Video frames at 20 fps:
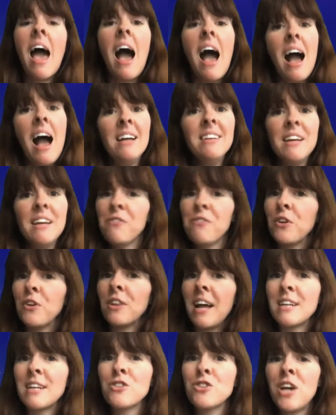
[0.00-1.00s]
And if you'd
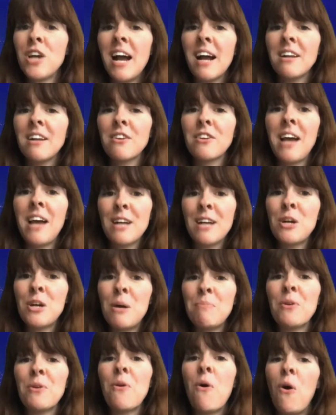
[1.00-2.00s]
like to catch
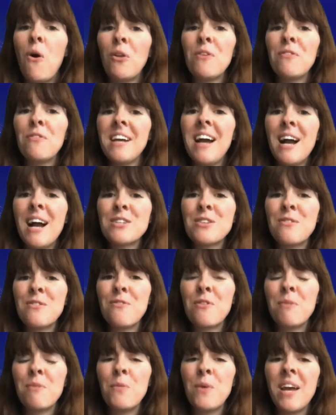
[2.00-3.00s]
up on all of the action
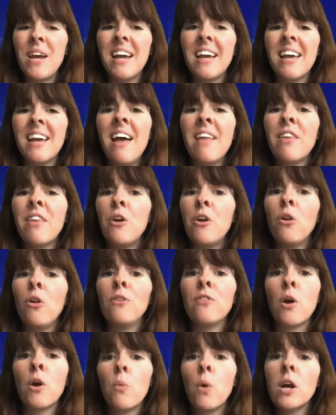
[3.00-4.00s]
for the week, then all
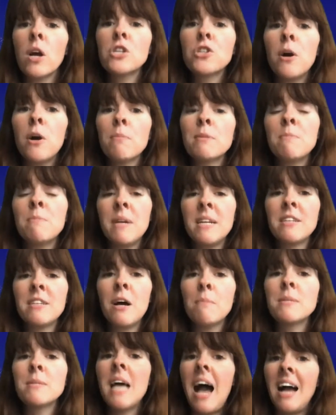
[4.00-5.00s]
of our workshops,
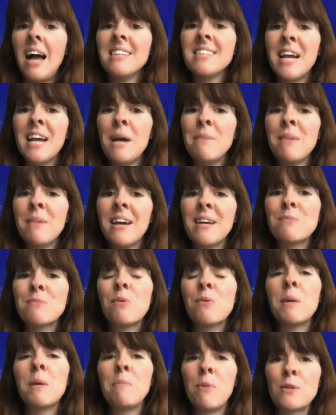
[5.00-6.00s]
meetups, and DMAs
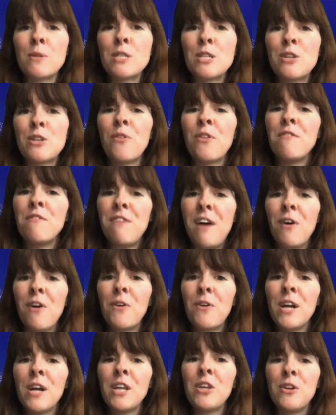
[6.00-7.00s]
will be posted on the
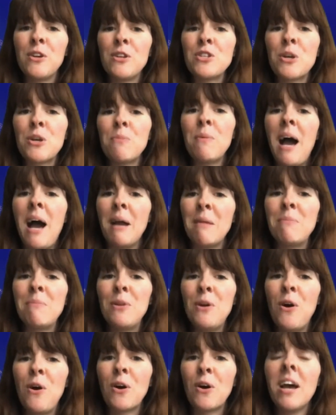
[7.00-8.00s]
Filecoin YouTube and
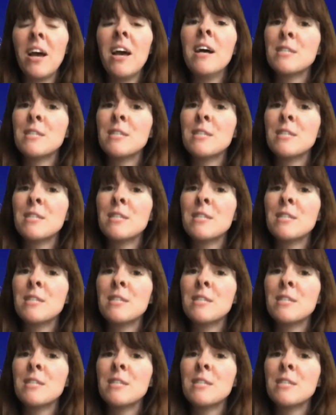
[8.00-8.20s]
blog.